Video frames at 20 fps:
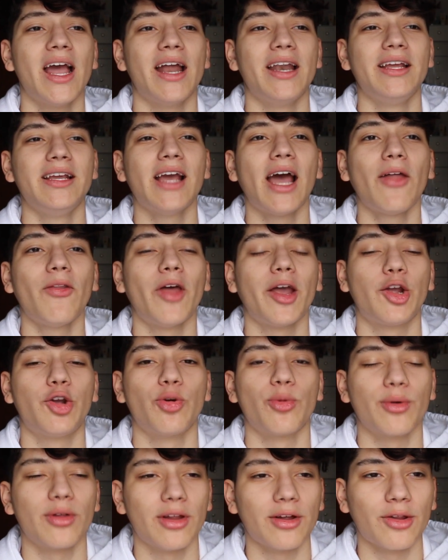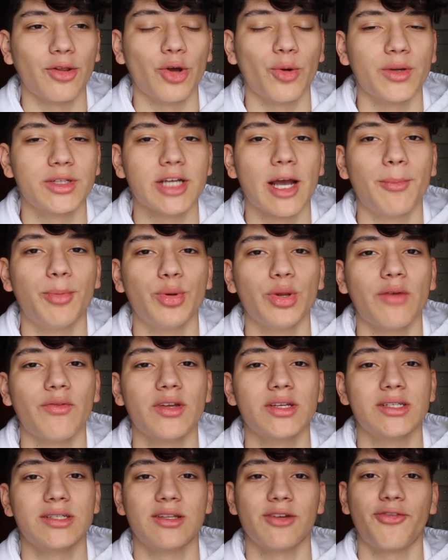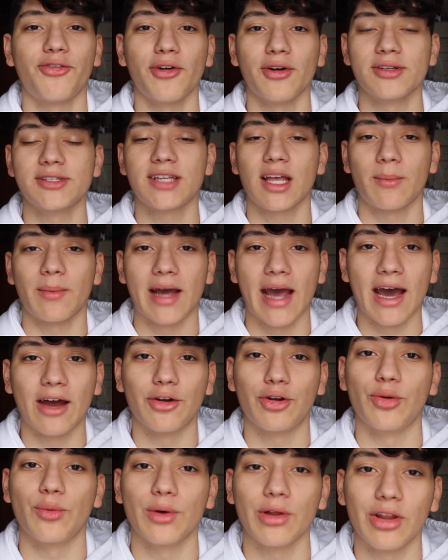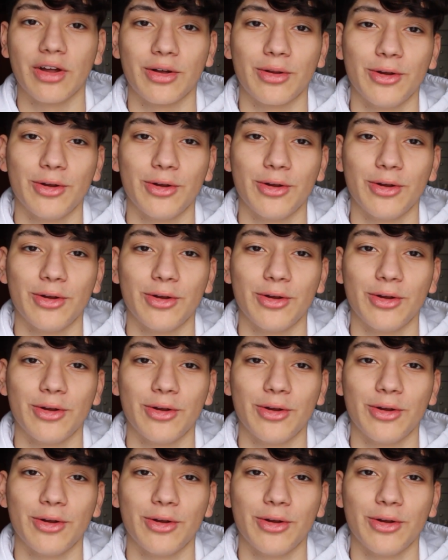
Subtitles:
And he had like Gorilla Glue, which I believe this is the first time I had Gorilla